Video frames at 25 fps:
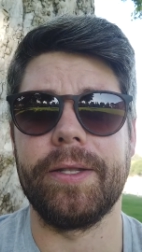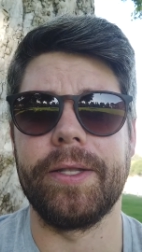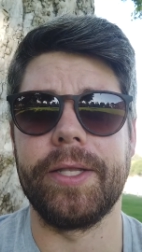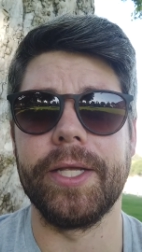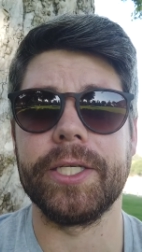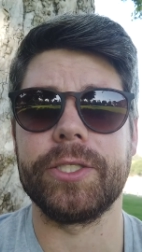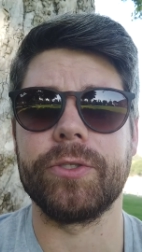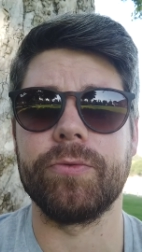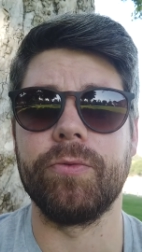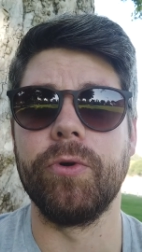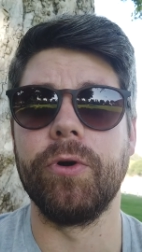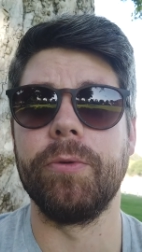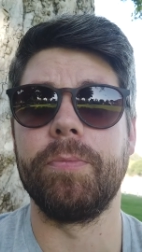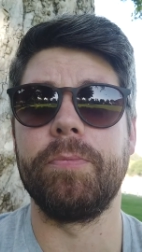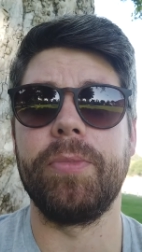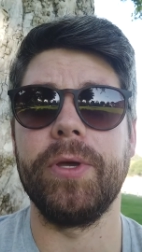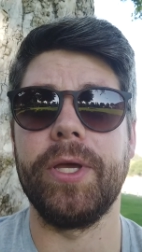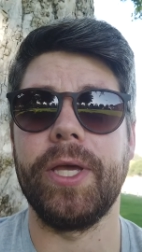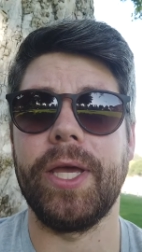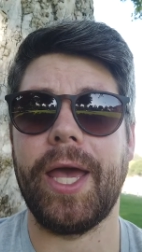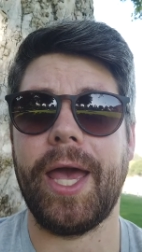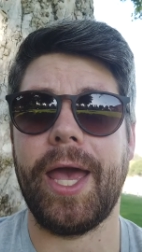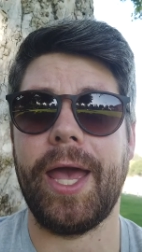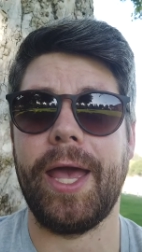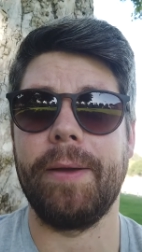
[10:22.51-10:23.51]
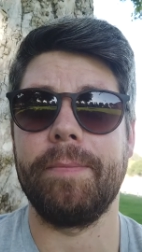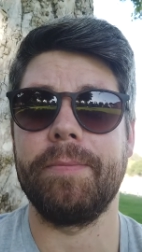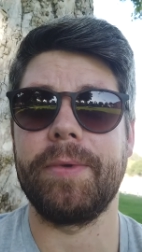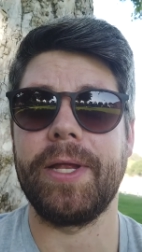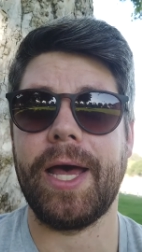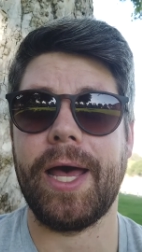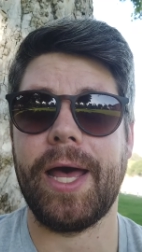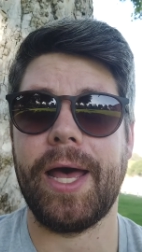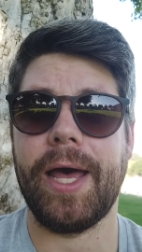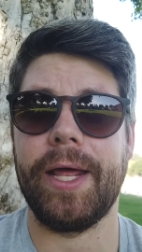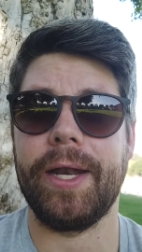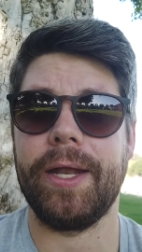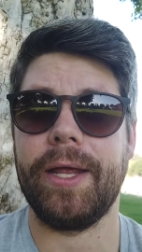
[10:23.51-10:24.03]
this would be aimed
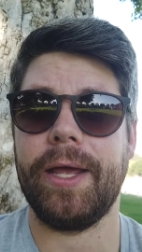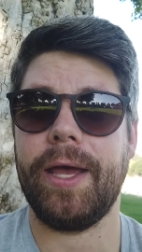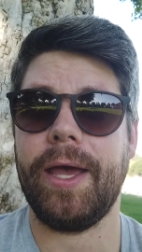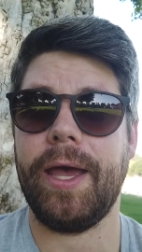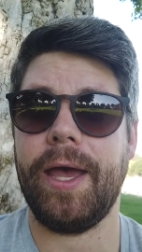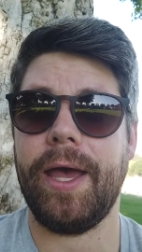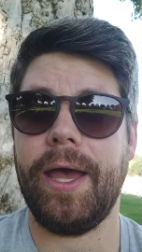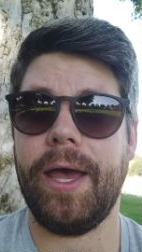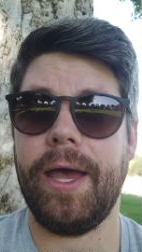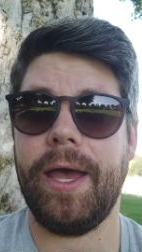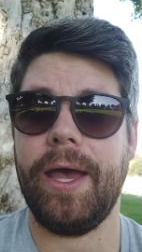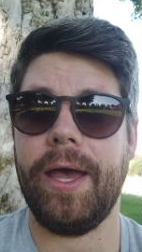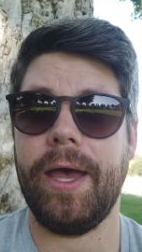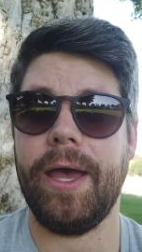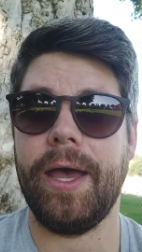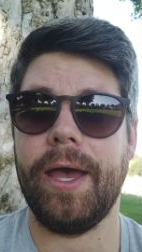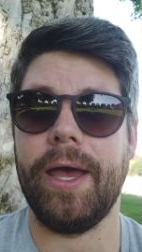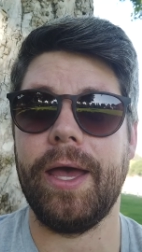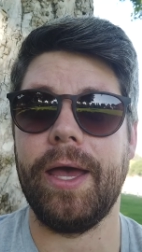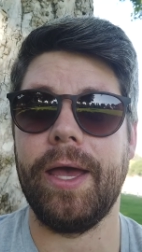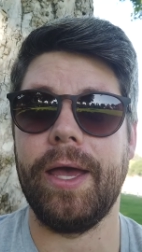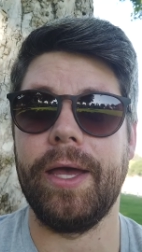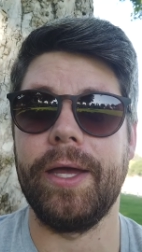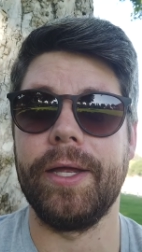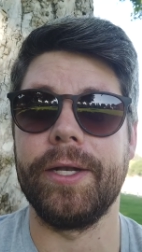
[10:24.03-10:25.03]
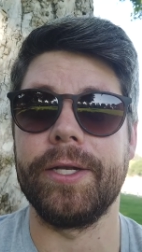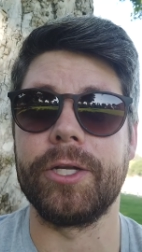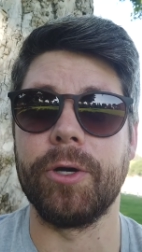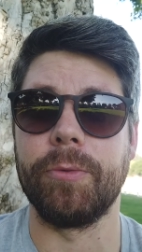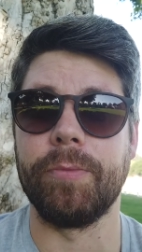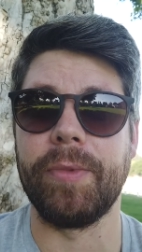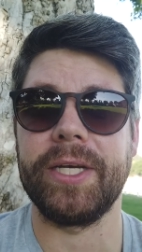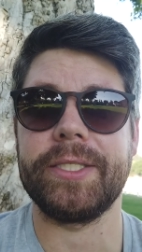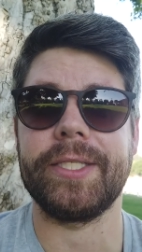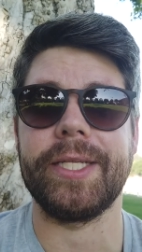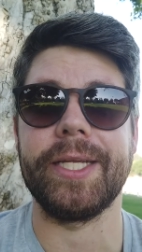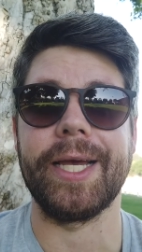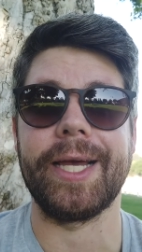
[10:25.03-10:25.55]
at a
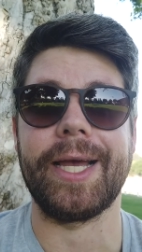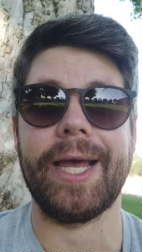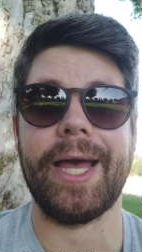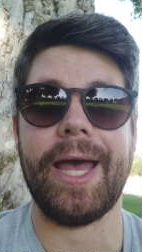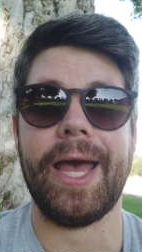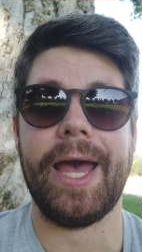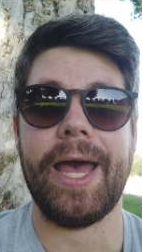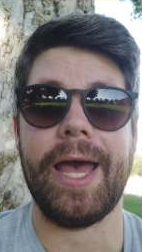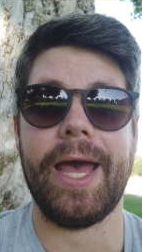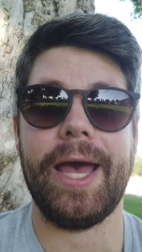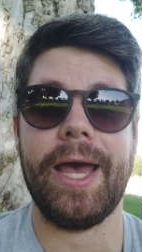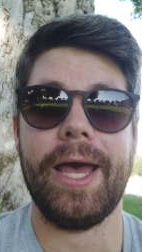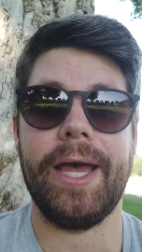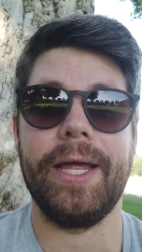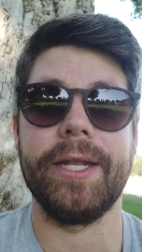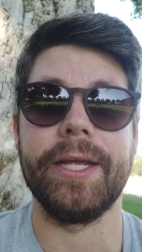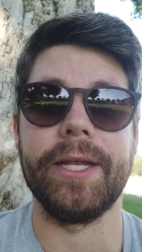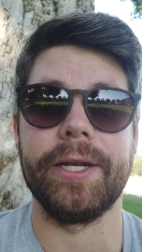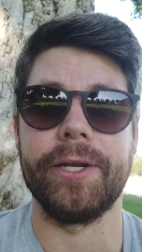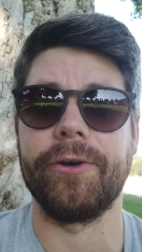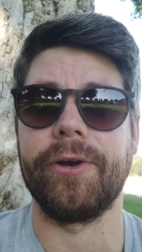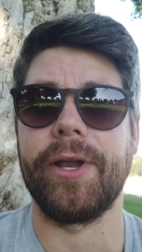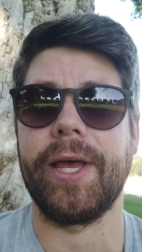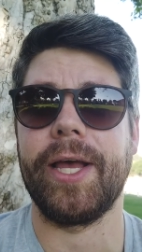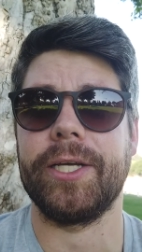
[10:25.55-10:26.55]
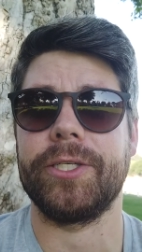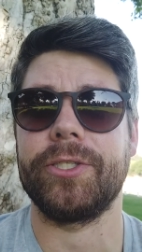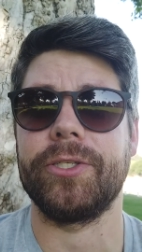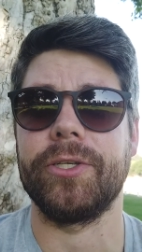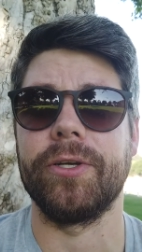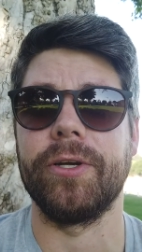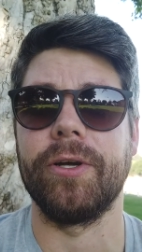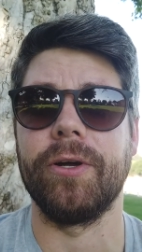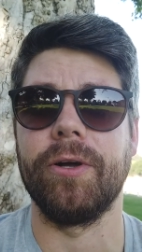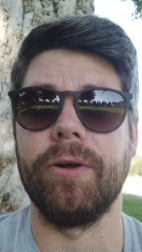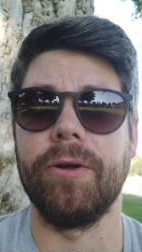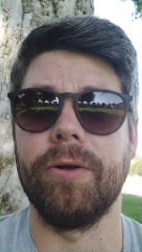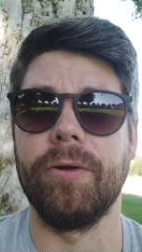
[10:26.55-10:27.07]
domestic and
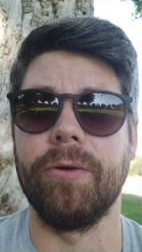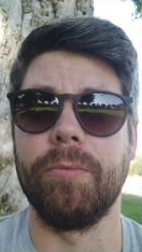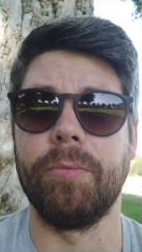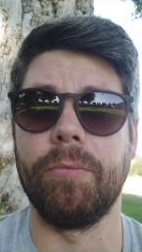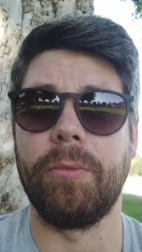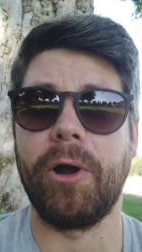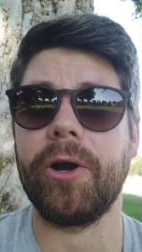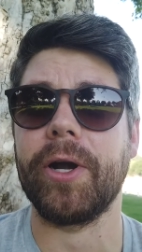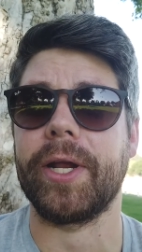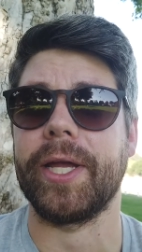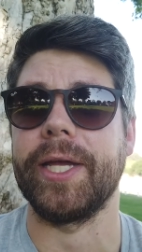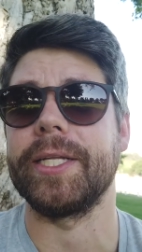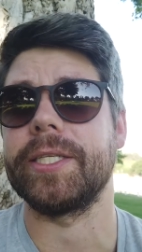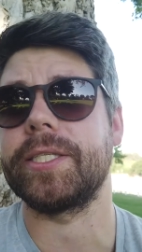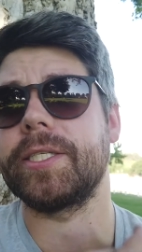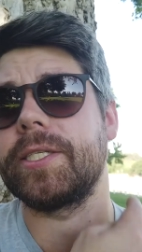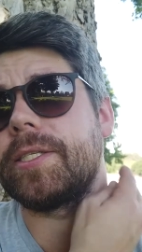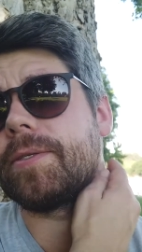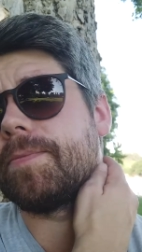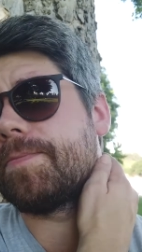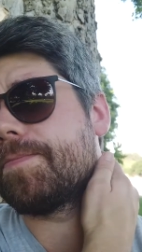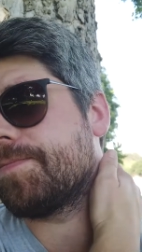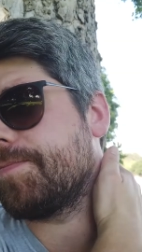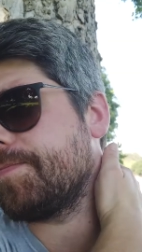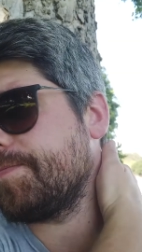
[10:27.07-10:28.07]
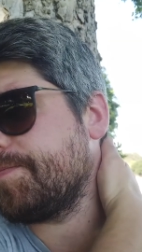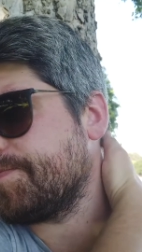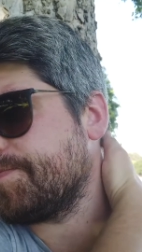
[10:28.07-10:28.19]
international markets.